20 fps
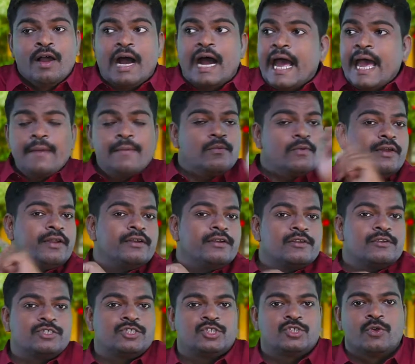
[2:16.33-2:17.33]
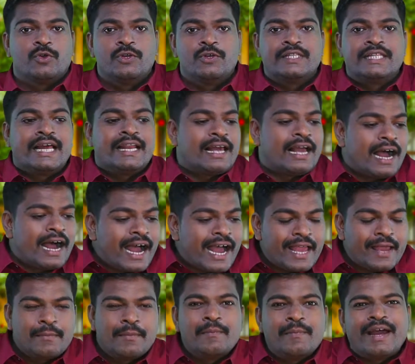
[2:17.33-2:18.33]
I am going to show you that
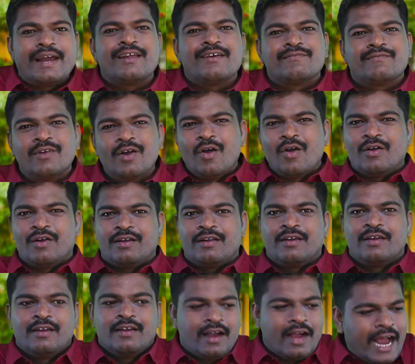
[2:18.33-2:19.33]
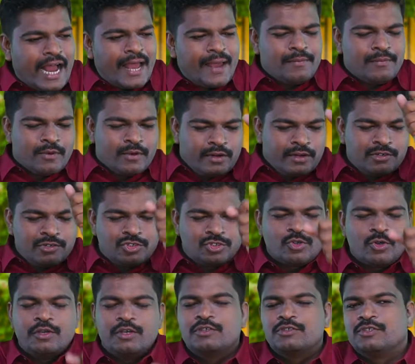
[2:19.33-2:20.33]
I am a man of God. I am going to
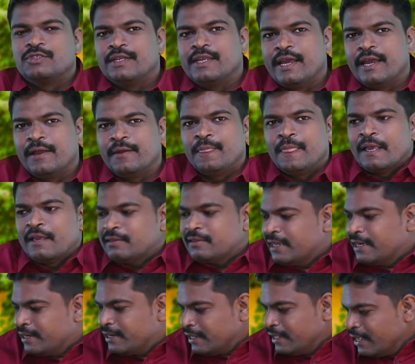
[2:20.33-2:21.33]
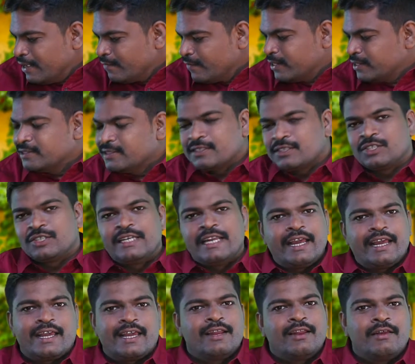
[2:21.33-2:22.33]
show you today that even this
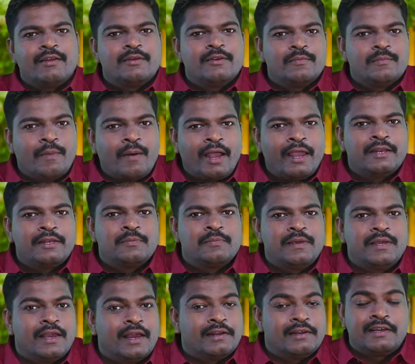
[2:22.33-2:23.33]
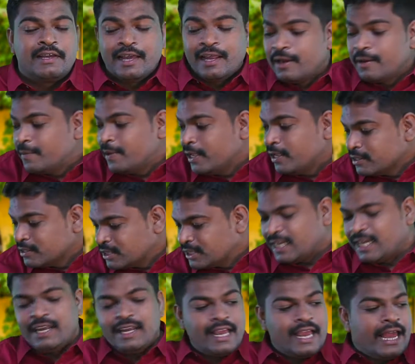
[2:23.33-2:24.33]
snake cannot bite me and kill me.
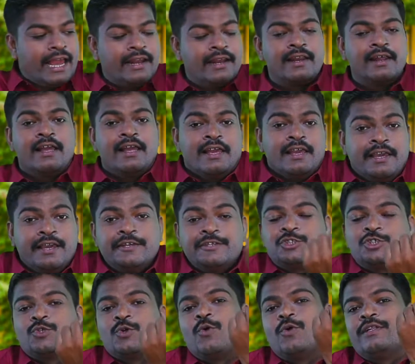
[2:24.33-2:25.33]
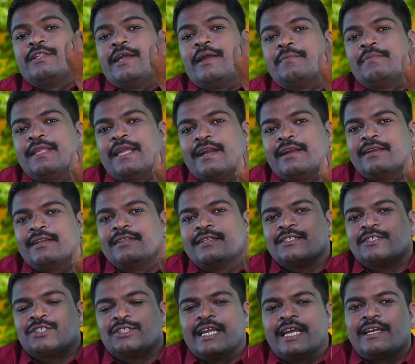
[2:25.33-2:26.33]
See, and he showed them that
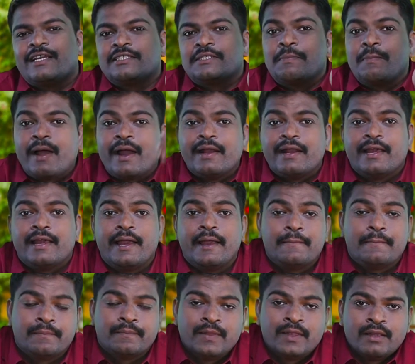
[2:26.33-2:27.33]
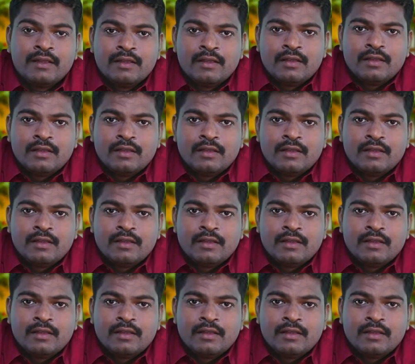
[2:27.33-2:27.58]
the snake is biting him.